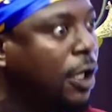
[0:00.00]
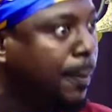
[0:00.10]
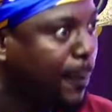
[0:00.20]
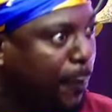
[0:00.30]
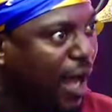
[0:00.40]

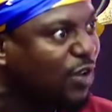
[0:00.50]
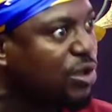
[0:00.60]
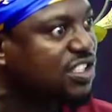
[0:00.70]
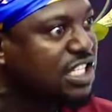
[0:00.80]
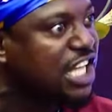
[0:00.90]
People are
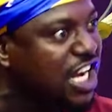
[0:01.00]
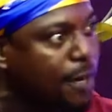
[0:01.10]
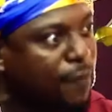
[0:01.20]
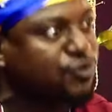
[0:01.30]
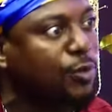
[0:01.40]
using the name
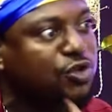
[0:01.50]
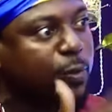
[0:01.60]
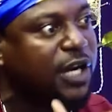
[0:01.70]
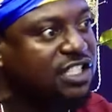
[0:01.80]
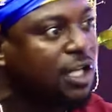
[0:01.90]
of some
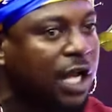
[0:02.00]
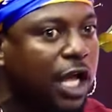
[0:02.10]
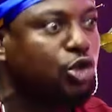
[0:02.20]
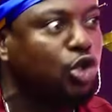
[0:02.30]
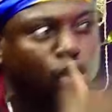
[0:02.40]
spirit
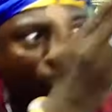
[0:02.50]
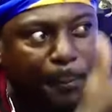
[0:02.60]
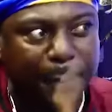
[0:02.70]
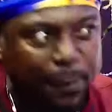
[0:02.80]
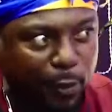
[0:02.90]
to dupe
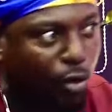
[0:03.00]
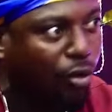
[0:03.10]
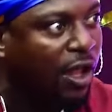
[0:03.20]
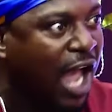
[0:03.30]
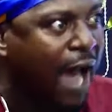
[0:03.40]
people.
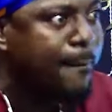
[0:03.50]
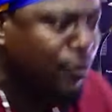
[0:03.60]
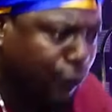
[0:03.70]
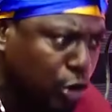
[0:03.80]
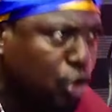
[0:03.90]
Aman
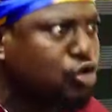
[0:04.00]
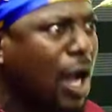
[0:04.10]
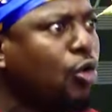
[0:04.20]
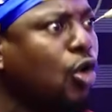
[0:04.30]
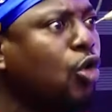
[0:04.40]
for you so
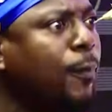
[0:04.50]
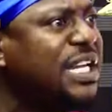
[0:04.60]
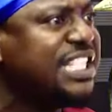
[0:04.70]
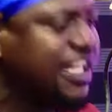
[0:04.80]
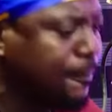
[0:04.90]
ahunhun bi
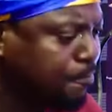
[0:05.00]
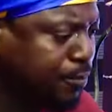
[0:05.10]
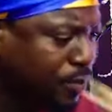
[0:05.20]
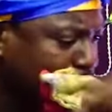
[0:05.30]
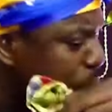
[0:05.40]
din
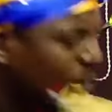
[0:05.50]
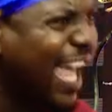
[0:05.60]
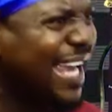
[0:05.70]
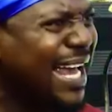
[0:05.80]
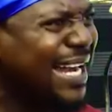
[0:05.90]

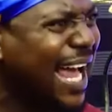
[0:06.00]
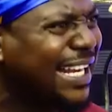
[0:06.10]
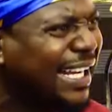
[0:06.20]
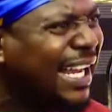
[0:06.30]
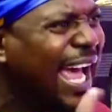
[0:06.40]
eye de
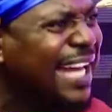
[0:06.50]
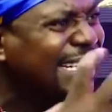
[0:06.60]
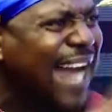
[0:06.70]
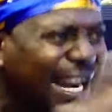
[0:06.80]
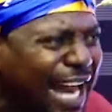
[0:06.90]
ade e di
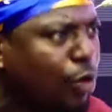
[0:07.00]
dadan